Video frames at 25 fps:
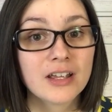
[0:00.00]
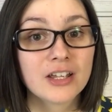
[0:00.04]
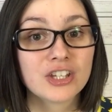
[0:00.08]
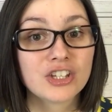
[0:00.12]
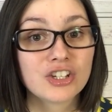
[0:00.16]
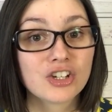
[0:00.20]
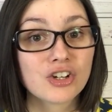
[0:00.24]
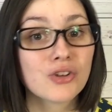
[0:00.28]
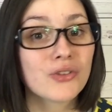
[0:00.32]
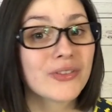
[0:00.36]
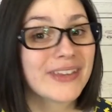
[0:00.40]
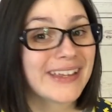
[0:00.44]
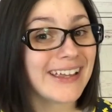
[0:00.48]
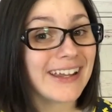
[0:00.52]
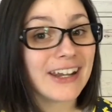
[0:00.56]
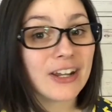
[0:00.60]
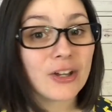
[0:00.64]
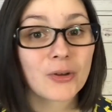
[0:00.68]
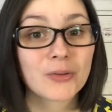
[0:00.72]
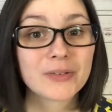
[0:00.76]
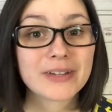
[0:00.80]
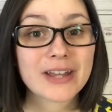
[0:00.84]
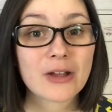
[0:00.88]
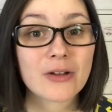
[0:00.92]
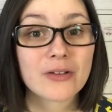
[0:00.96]
you're only going to
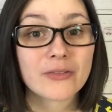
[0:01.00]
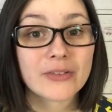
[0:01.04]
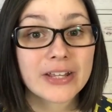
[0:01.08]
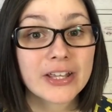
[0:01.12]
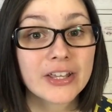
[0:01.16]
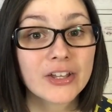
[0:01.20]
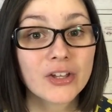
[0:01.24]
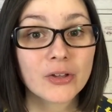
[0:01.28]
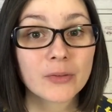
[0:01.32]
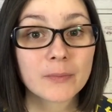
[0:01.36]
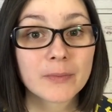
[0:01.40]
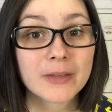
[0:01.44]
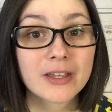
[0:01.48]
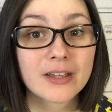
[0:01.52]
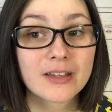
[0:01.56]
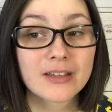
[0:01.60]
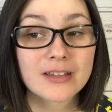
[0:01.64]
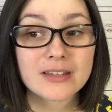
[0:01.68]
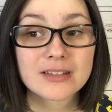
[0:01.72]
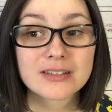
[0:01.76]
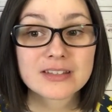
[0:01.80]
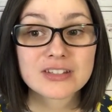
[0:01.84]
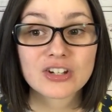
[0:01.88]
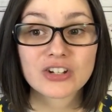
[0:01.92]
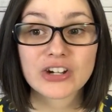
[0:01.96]
go downhill
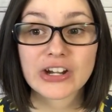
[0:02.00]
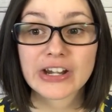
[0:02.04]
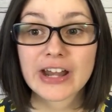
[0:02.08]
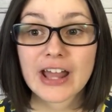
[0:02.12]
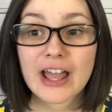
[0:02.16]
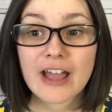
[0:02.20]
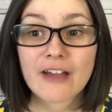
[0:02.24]
because you're going to